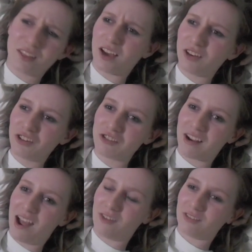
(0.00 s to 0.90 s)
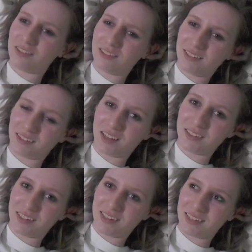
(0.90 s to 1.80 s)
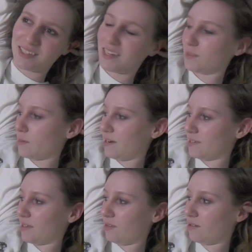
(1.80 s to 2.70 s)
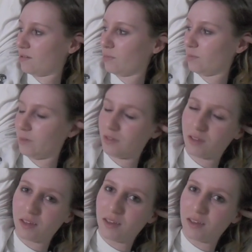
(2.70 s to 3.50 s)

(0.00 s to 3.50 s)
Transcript: The Underground in London isn't as bad as I thought it would be.